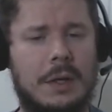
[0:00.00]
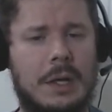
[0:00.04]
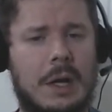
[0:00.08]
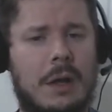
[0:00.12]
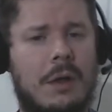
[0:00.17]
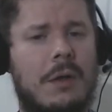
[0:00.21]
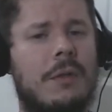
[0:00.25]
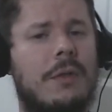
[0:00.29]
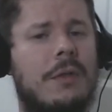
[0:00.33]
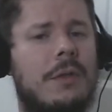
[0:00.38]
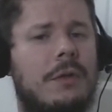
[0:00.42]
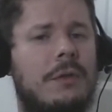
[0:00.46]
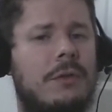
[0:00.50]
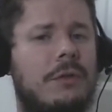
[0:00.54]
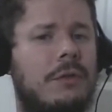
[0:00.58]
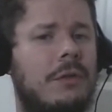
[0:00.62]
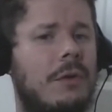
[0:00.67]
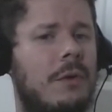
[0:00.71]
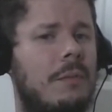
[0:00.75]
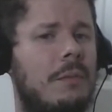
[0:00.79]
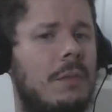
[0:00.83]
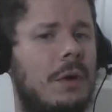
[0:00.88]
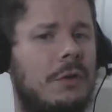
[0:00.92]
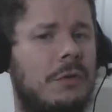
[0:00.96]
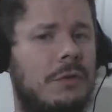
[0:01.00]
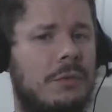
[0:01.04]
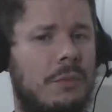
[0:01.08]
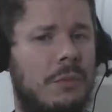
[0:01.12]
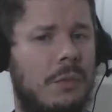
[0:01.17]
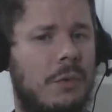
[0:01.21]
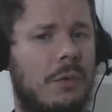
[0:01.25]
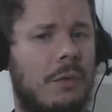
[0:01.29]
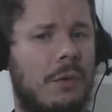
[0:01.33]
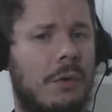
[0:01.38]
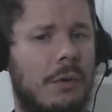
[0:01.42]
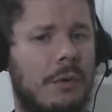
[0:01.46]
Health is so much
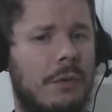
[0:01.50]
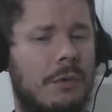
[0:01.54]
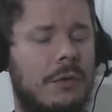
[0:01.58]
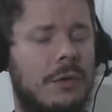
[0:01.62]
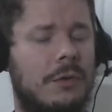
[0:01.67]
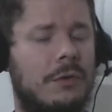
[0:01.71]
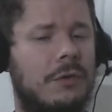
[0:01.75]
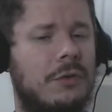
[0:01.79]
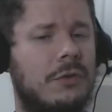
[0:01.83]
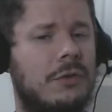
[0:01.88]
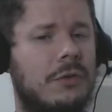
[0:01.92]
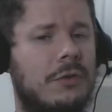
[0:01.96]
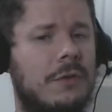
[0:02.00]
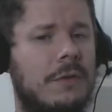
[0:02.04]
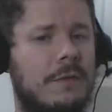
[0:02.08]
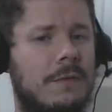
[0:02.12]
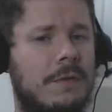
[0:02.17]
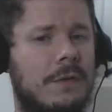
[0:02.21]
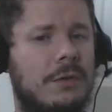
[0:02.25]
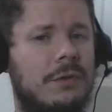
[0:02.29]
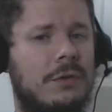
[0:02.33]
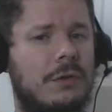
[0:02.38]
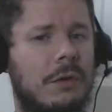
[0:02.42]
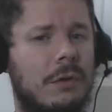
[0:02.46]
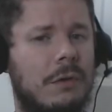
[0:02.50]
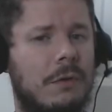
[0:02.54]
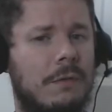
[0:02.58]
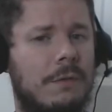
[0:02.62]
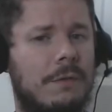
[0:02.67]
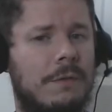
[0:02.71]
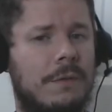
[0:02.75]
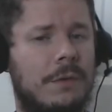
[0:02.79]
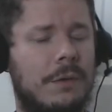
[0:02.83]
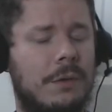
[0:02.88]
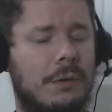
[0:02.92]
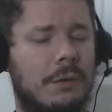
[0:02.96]
more than just the physical
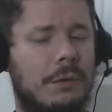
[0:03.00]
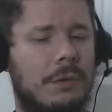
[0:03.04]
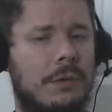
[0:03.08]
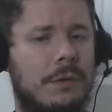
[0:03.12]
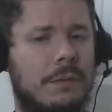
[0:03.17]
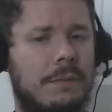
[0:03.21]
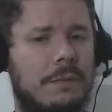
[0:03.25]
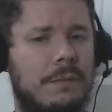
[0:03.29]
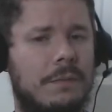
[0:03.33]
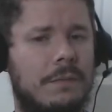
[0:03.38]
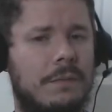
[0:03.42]
food.